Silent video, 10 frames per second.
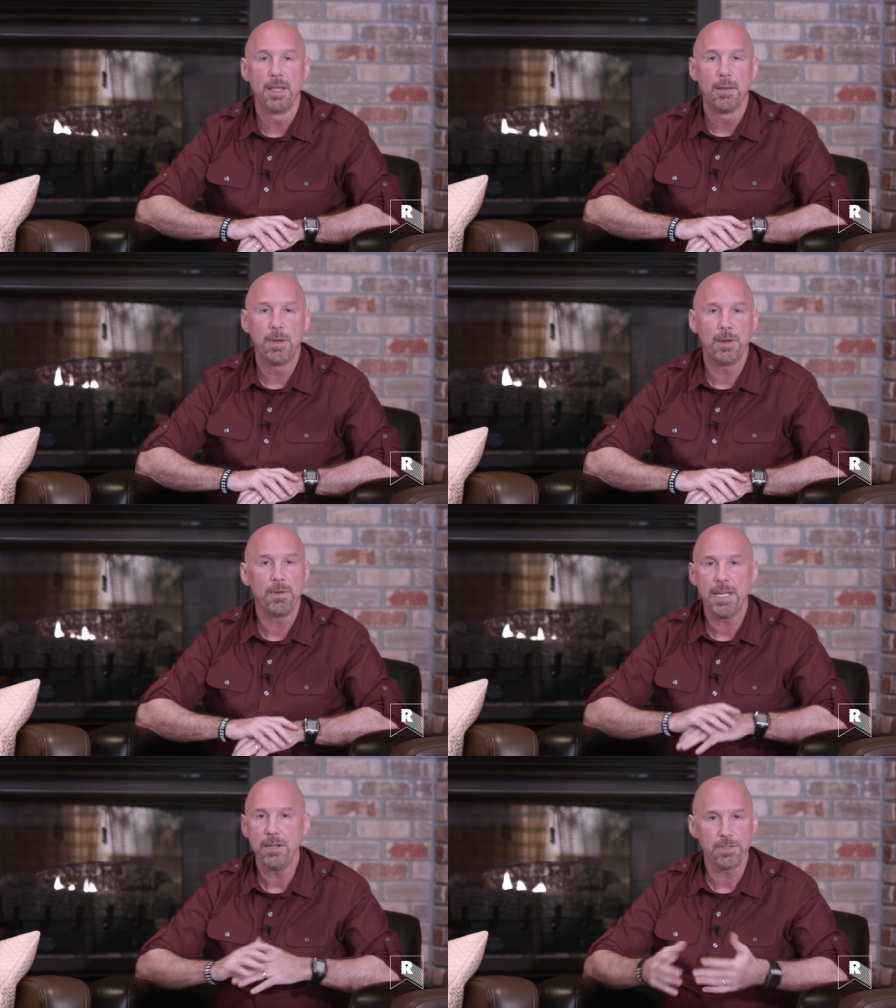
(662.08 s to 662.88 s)
But
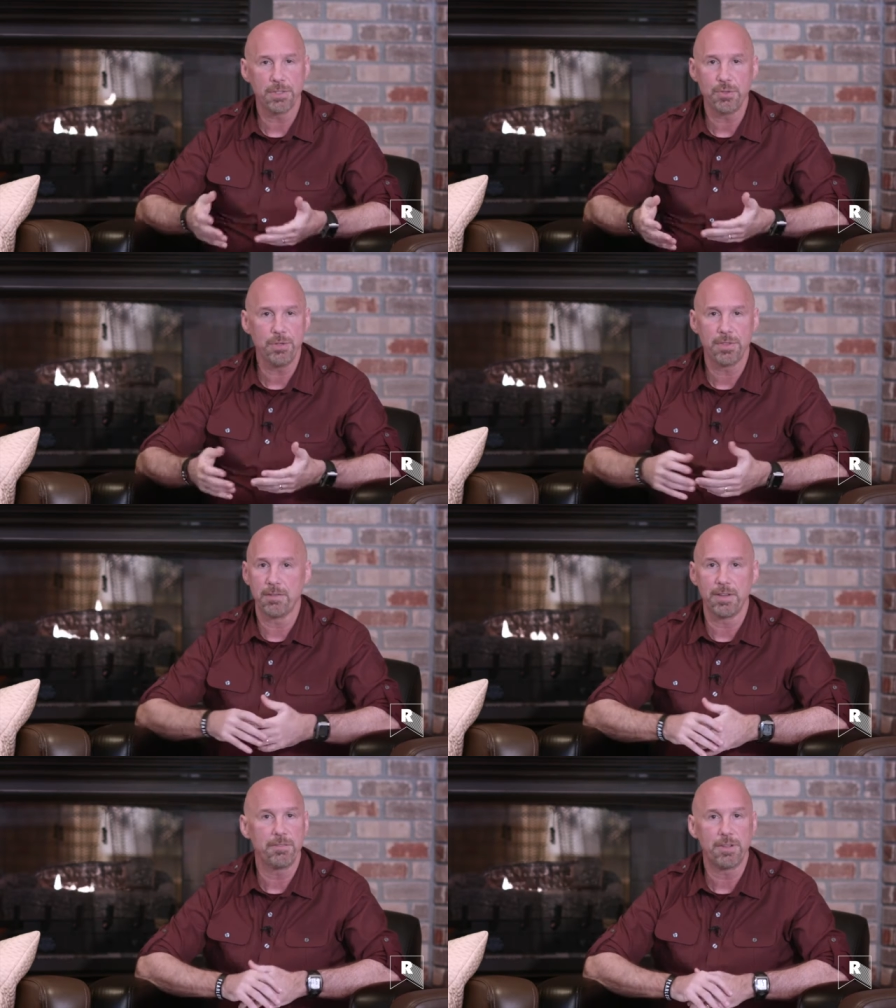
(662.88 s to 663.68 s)
here's the truth
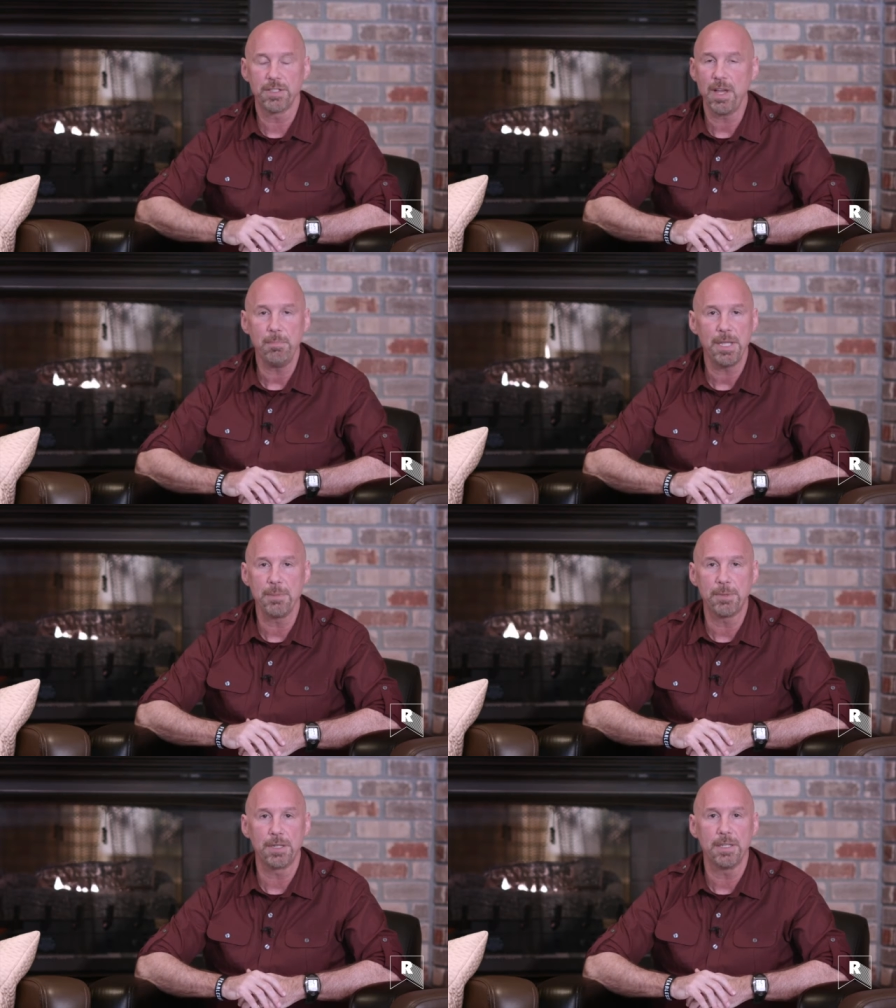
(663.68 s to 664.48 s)
of it. For some
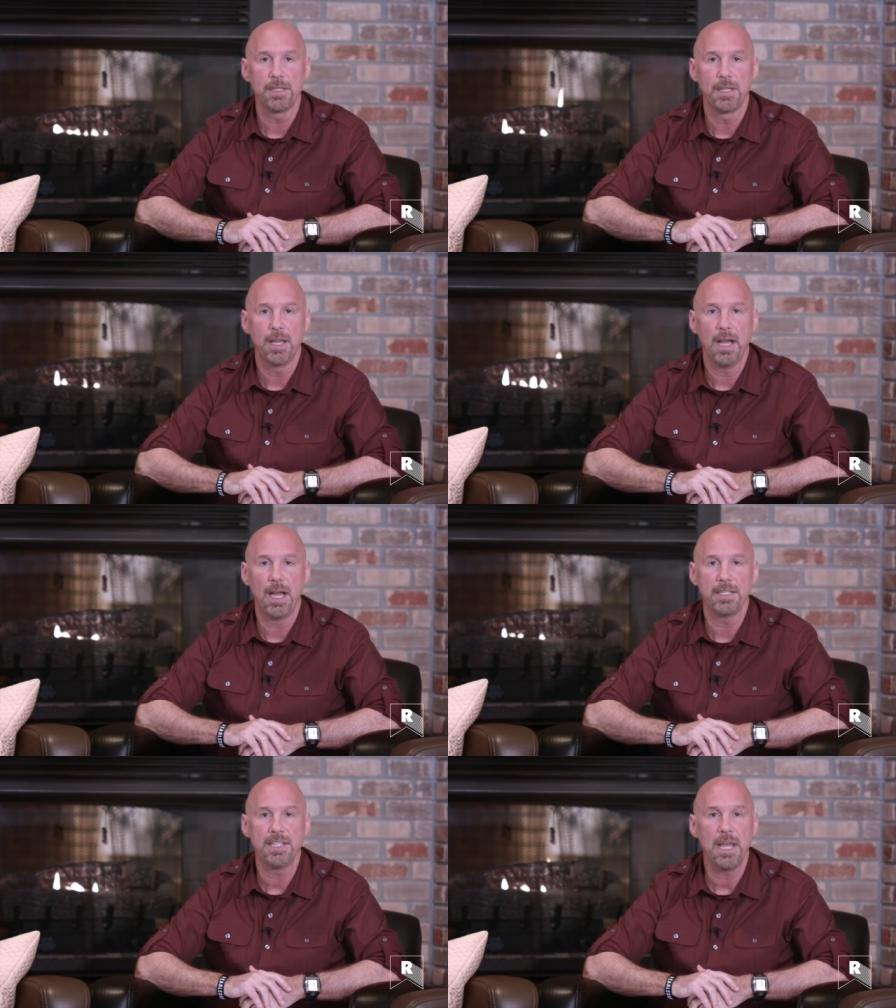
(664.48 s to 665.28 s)
people,
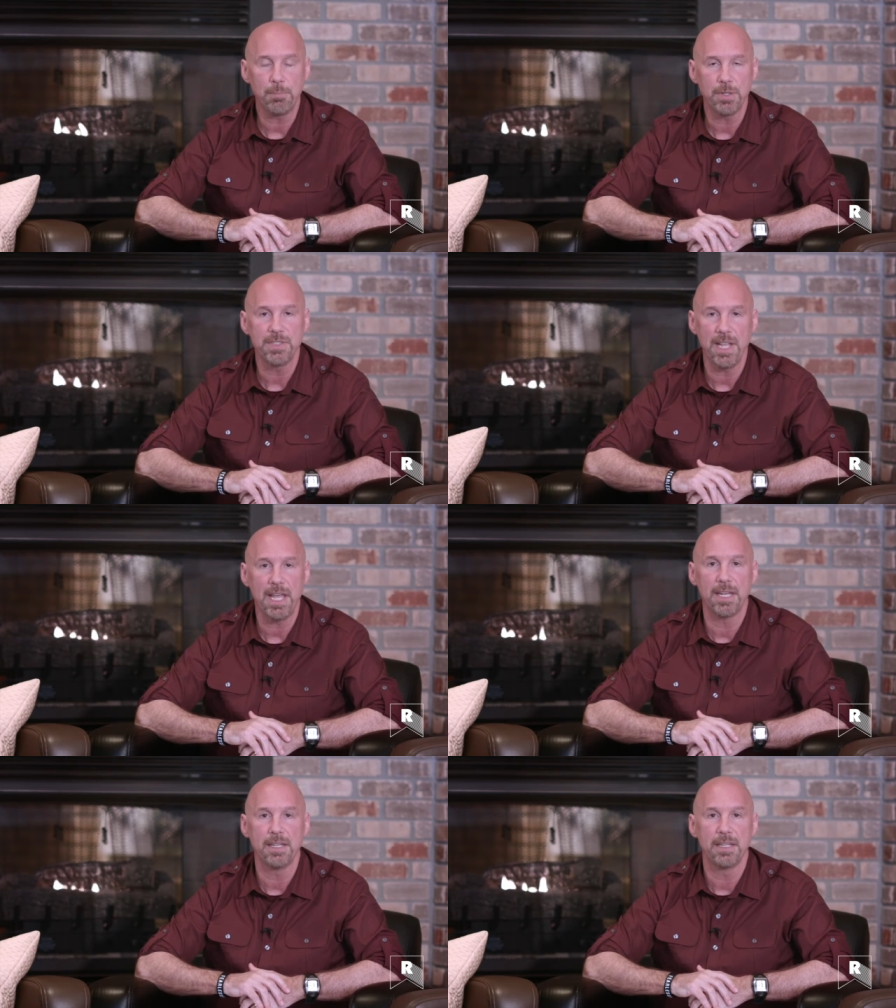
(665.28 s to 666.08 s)

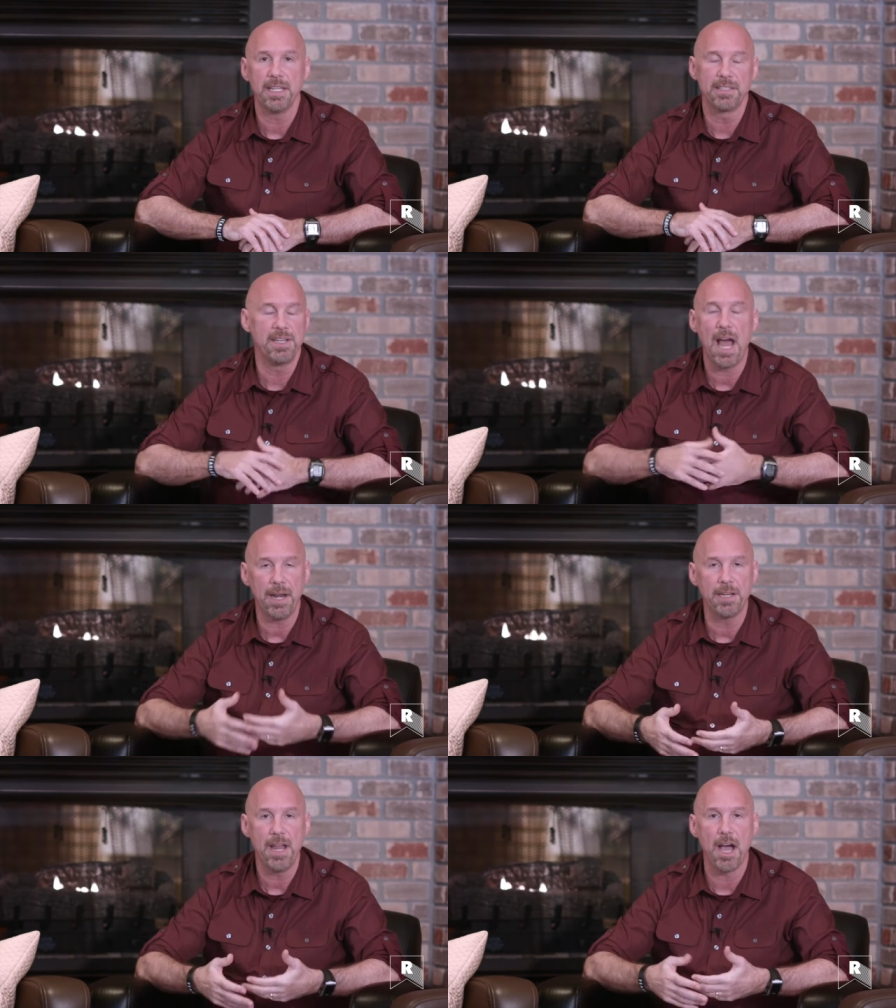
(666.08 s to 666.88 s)
10% is
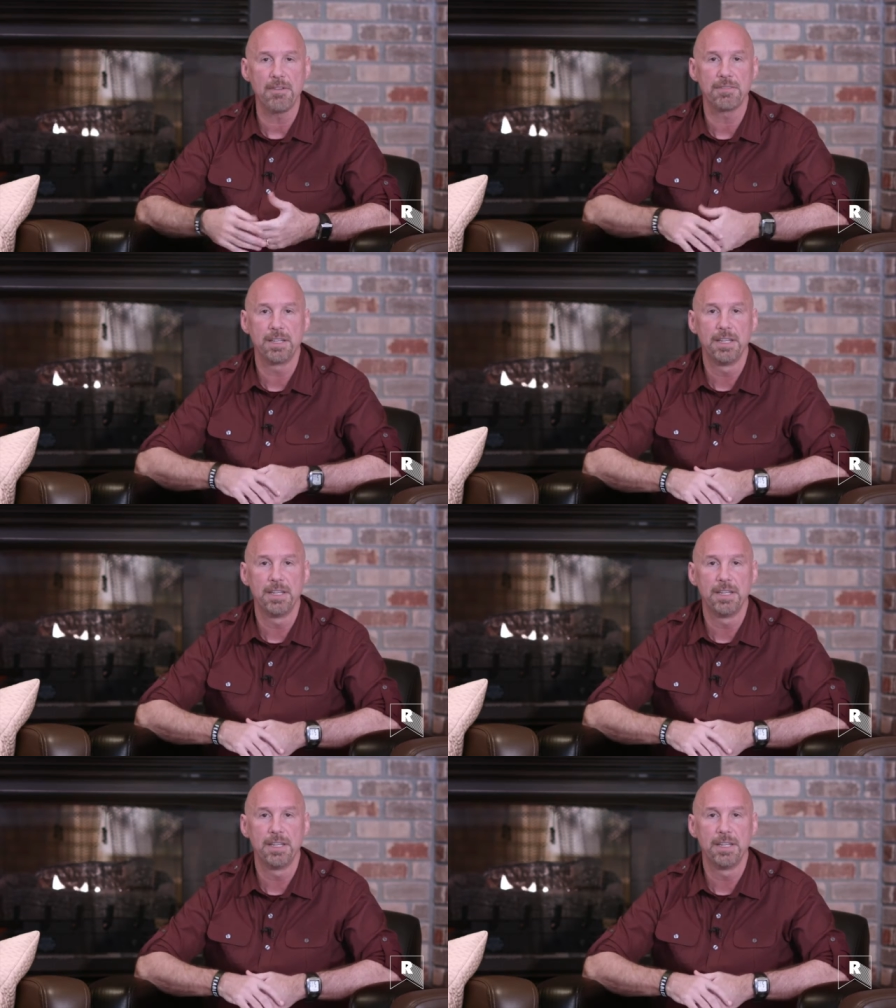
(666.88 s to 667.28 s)
not enough.